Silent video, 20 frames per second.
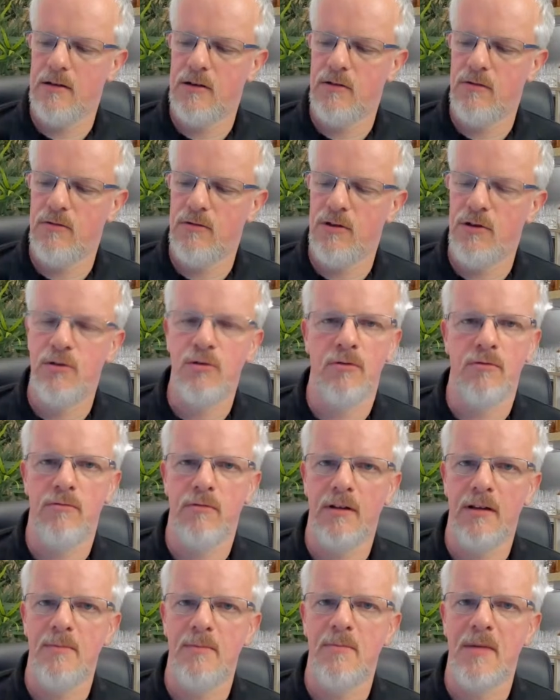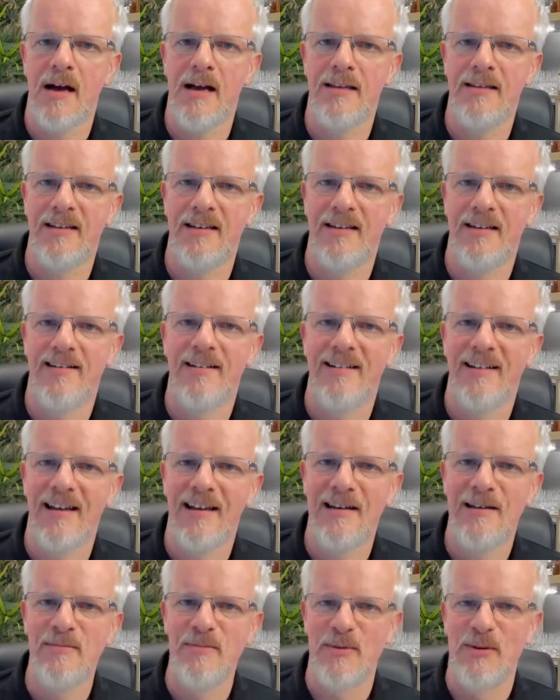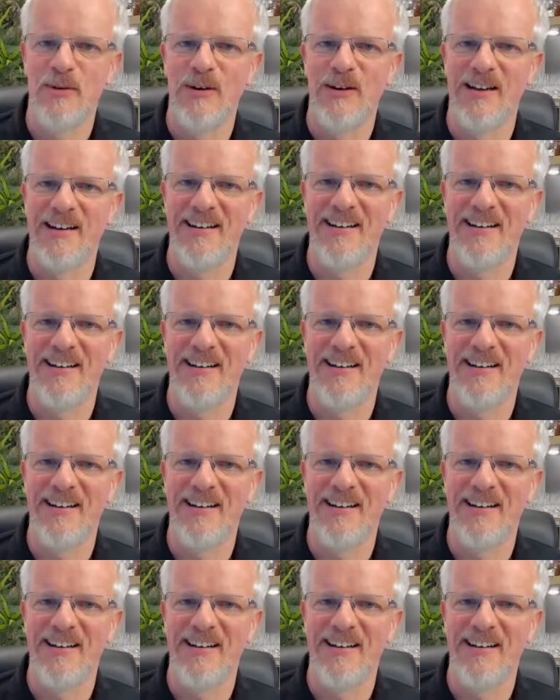you don't really matter anymore.